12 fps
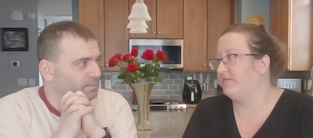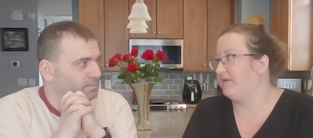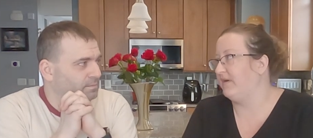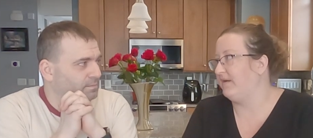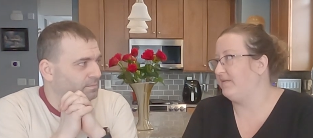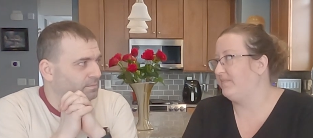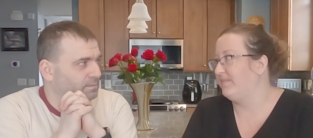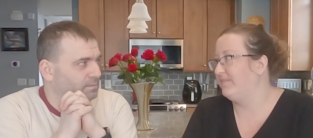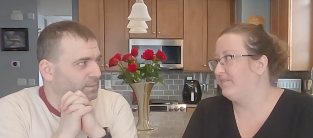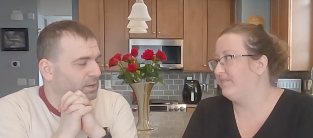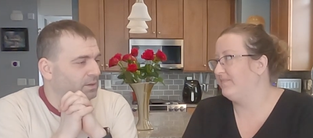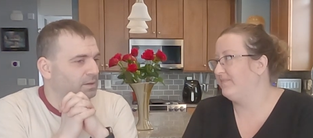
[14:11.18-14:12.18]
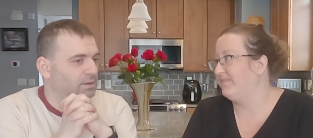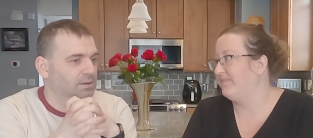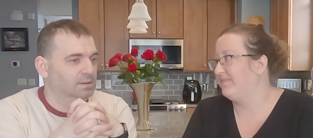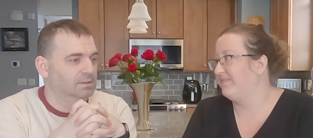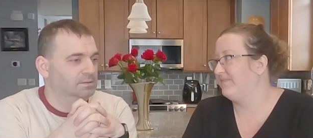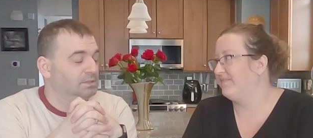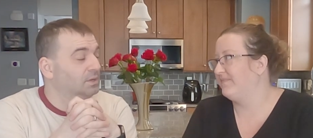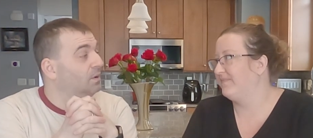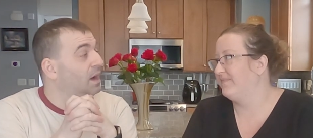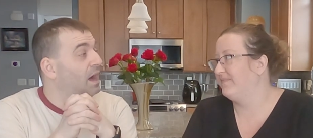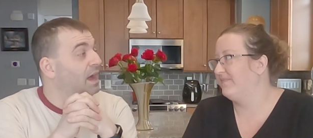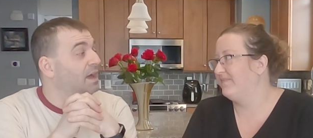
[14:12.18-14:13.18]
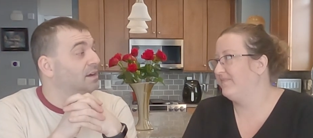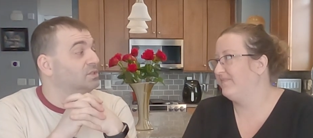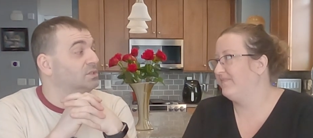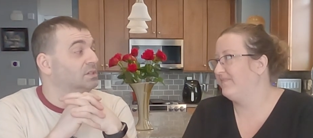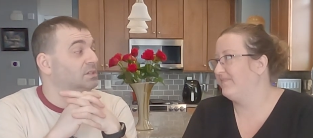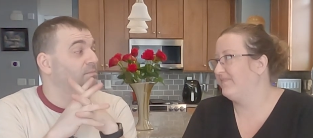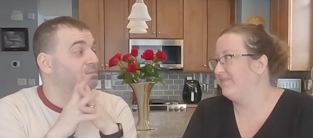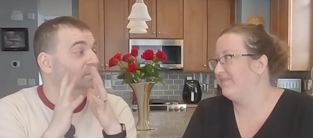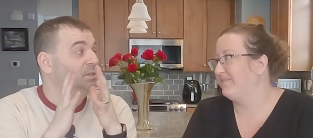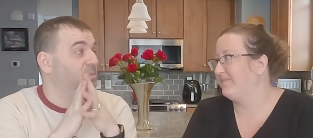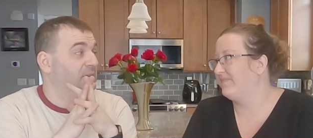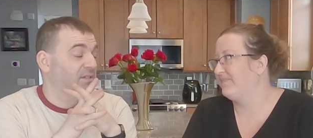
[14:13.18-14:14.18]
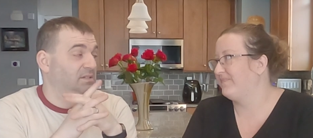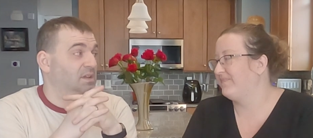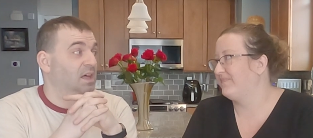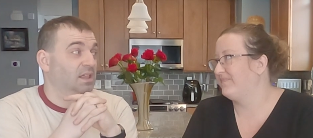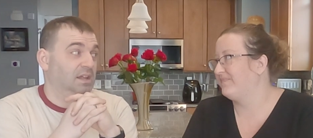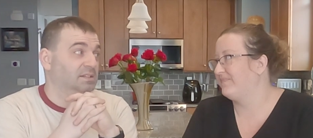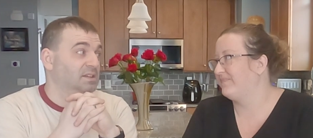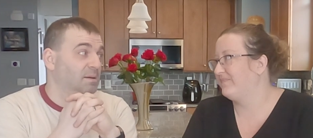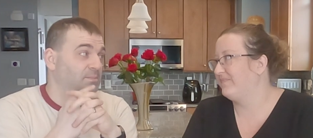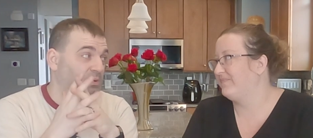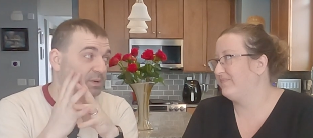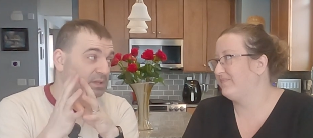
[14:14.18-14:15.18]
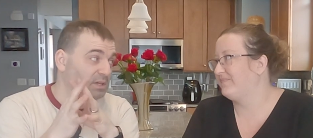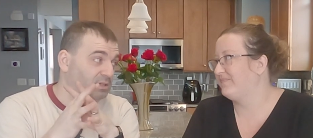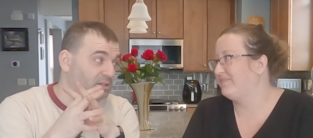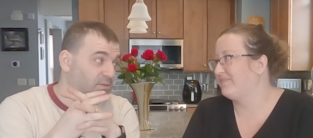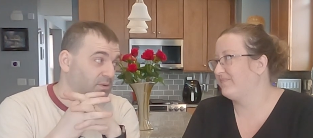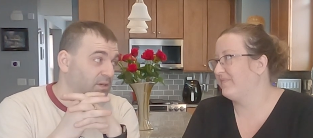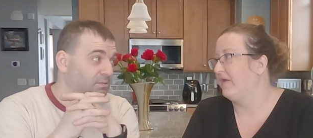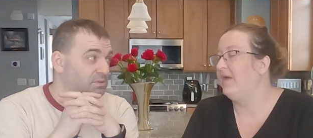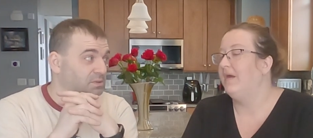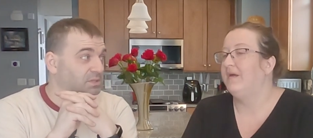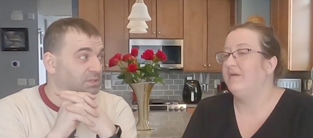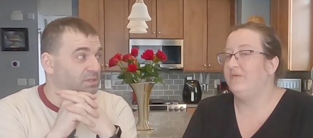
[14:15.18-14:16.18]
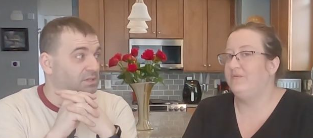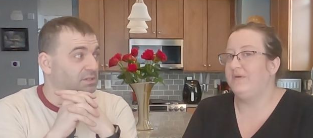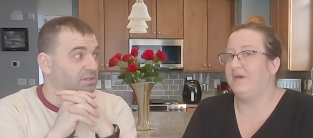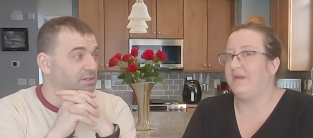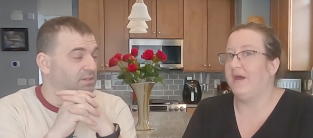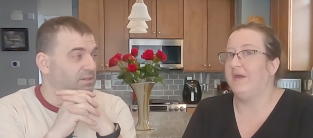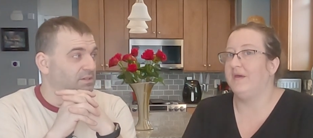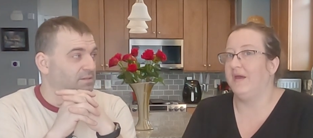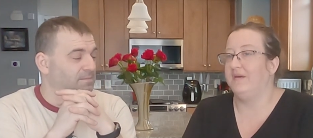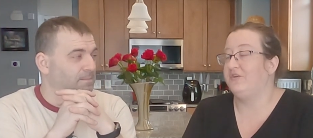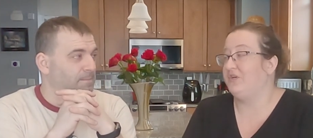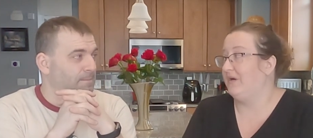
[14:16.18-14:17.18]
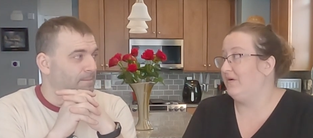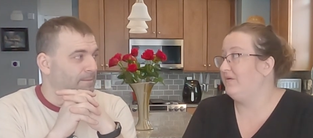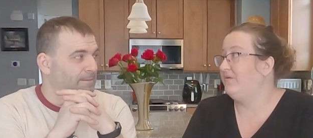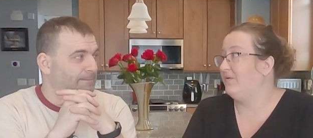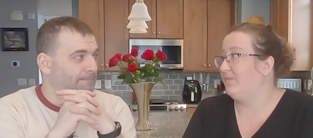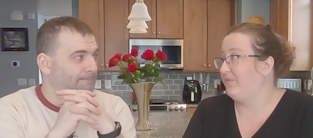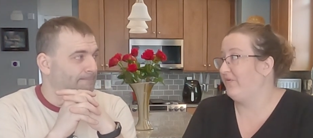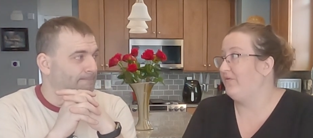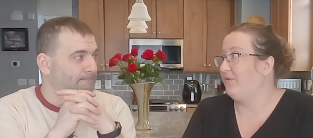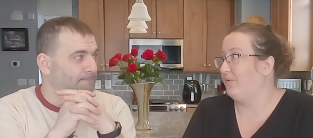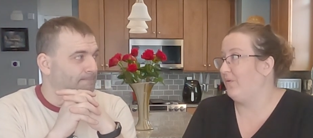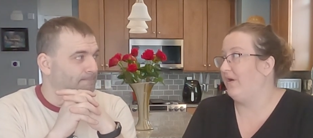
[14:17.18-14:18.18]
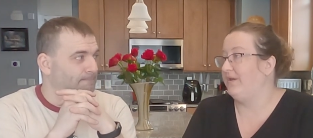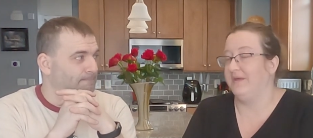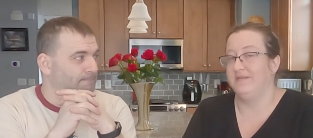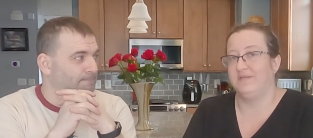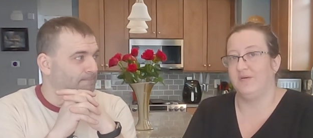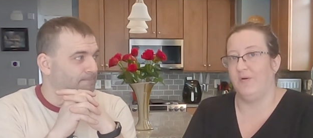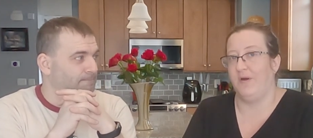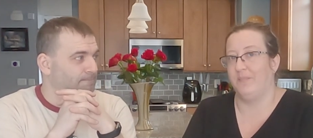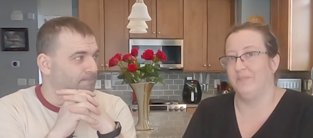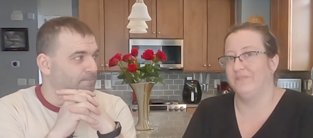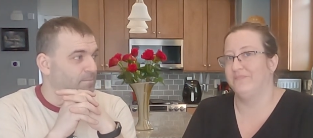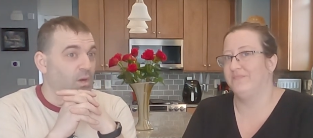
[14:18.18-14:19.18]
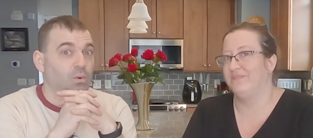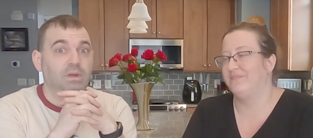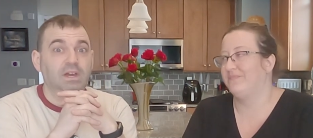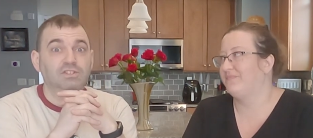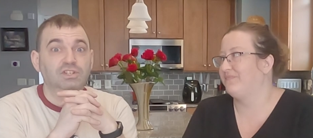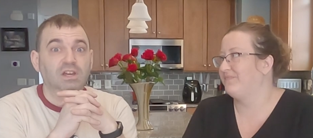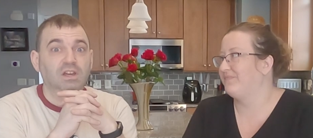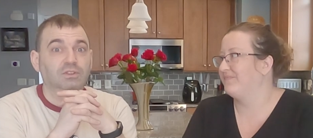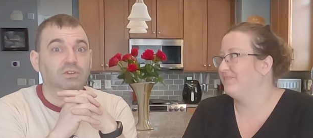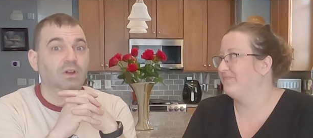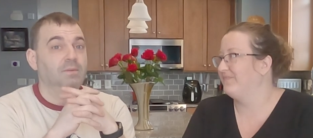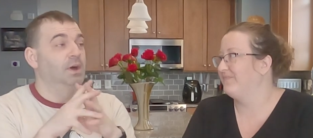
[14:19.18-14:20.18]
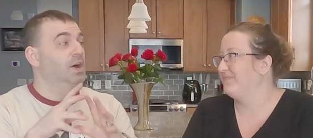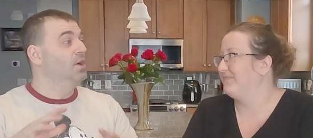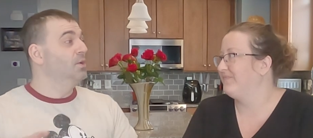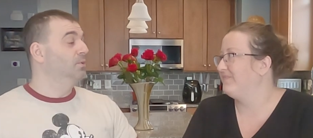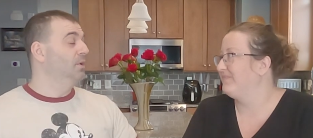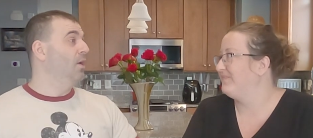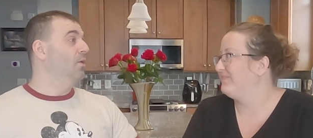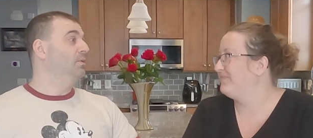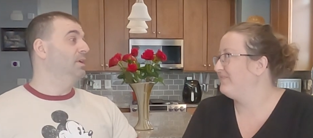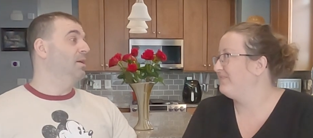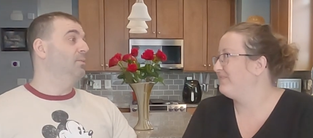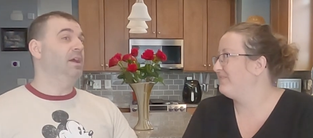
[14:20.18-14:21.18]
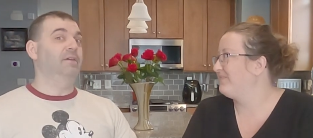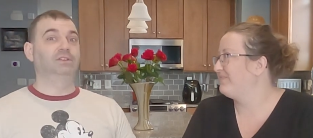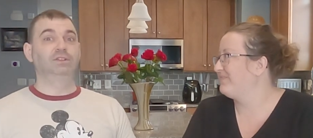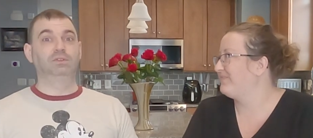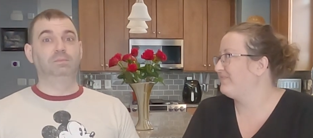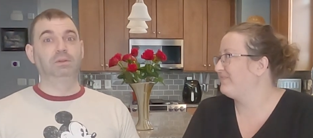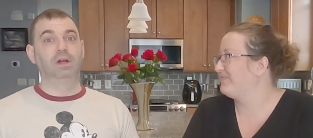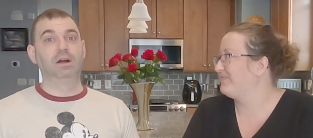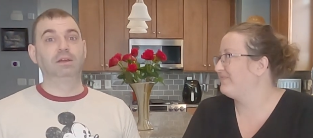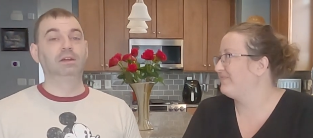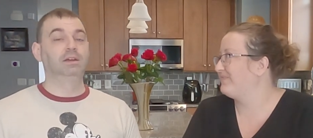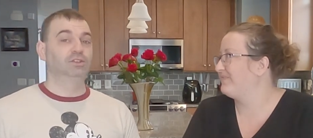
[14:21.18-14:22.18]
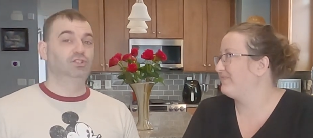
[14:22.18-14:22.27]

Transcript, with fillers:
Speaker 1: horse again.
Speaker 2: Uh, so I actually spent a lot of time doing that this week, which was.
Speaker 1: You did. I, I shared your photo on Instagram.
Speaker 2: Oh yeah, check out the gram. Oh oh yeah, we have to do the plug.